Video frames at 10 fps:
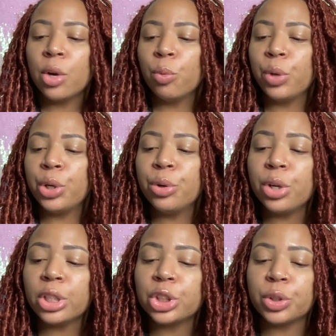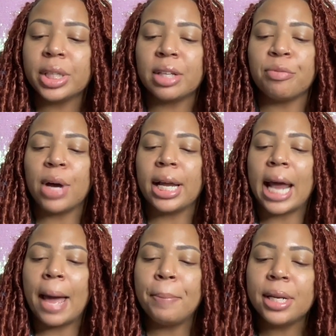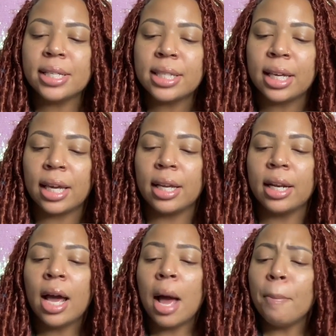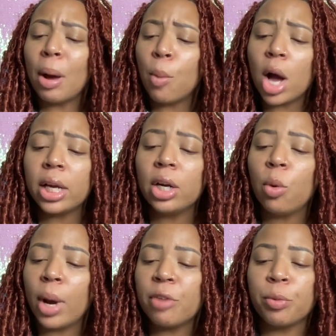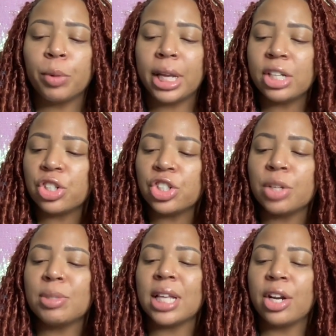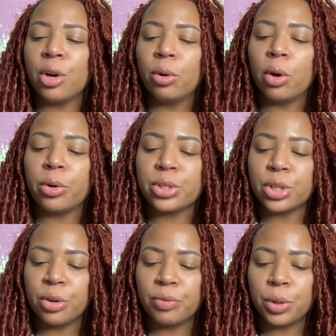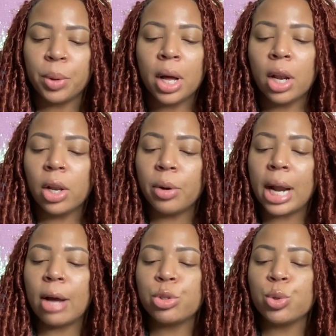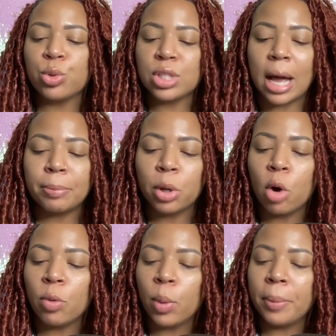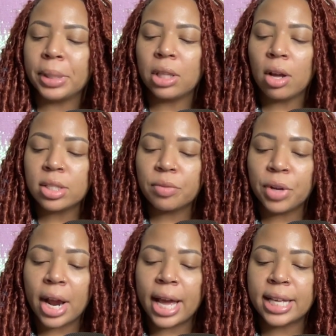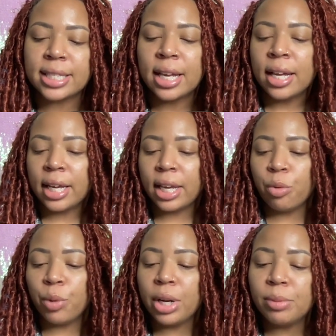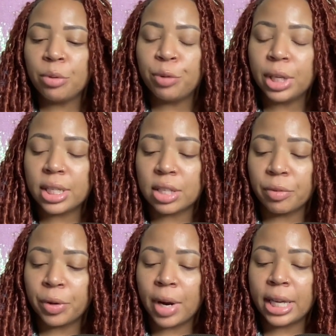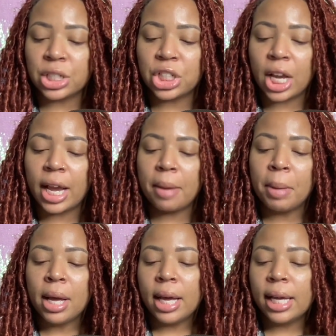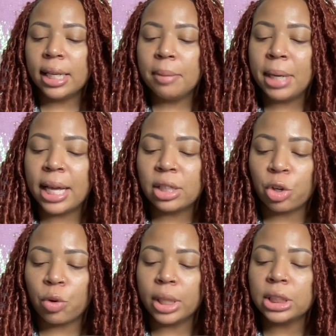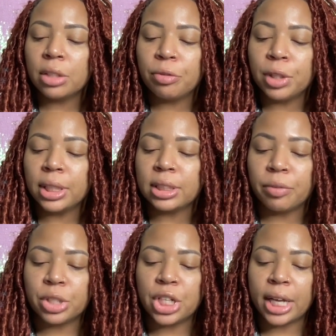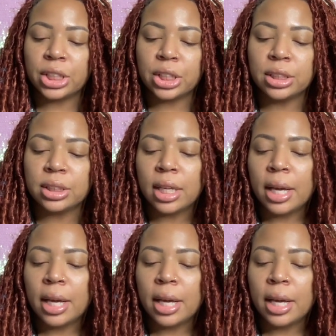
Renew your strength and find happiness again by walking away from relationships that no longer serve you. Learn how to stop the overwhelming thoughts of your ex, get rid of the feelings of regret and shame, eliminate the crushing feelings of rejection,